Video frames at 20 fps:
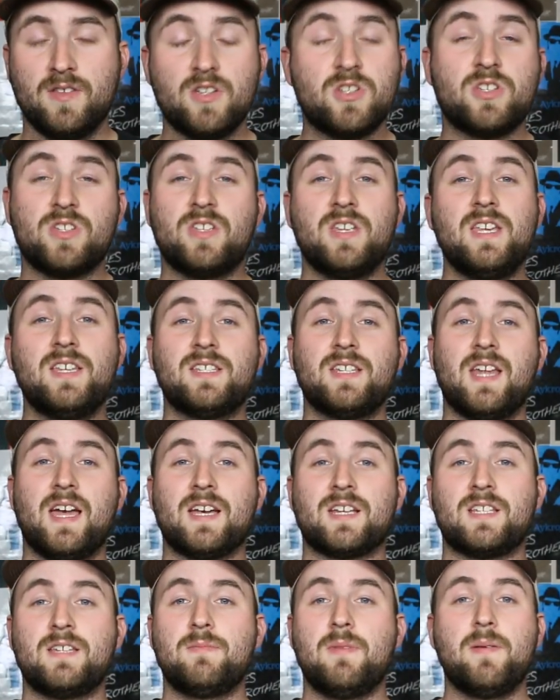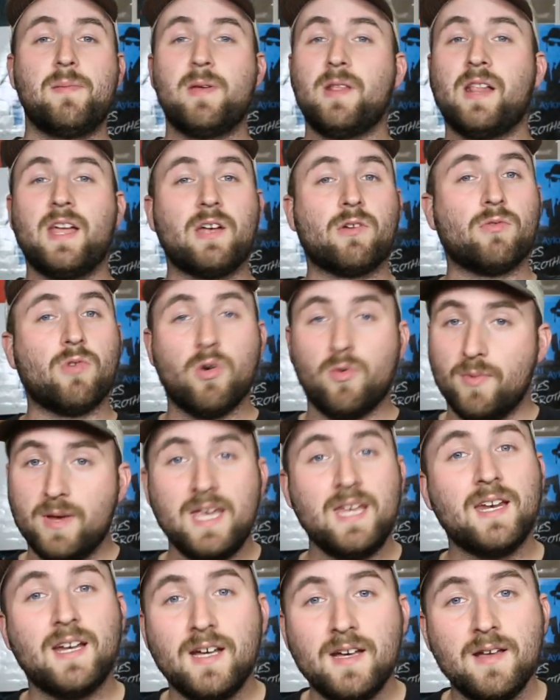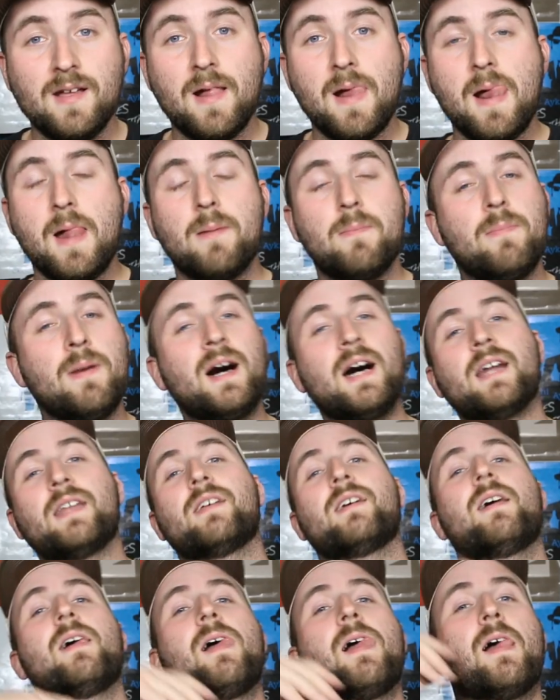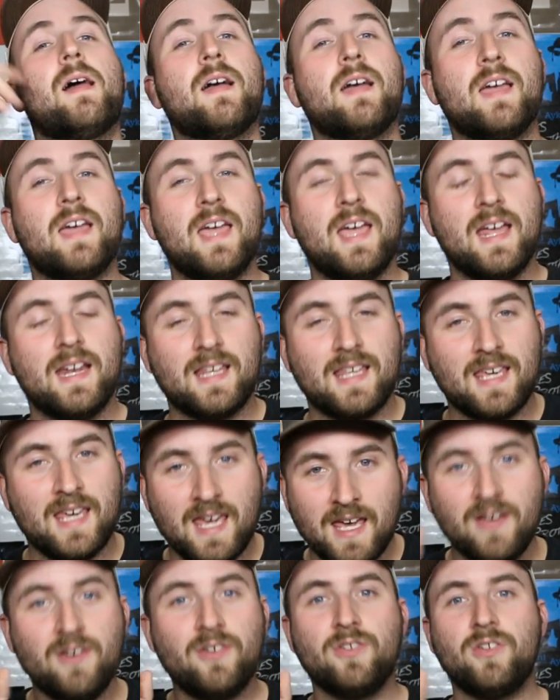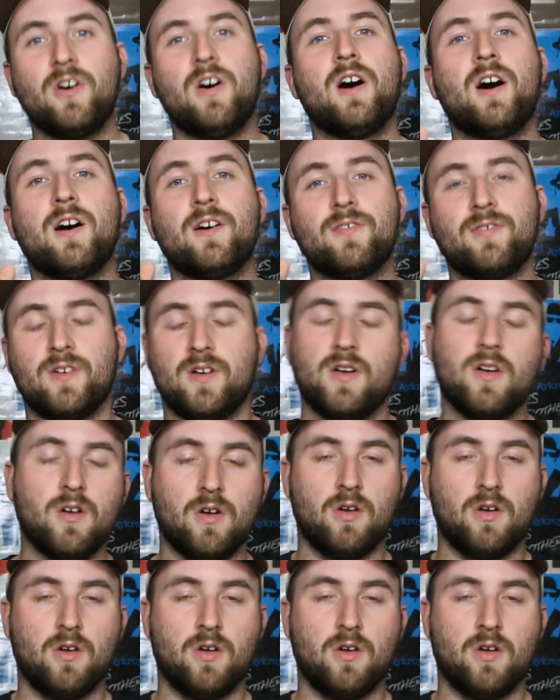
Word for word: This season actually made me like Rowena, but it killed off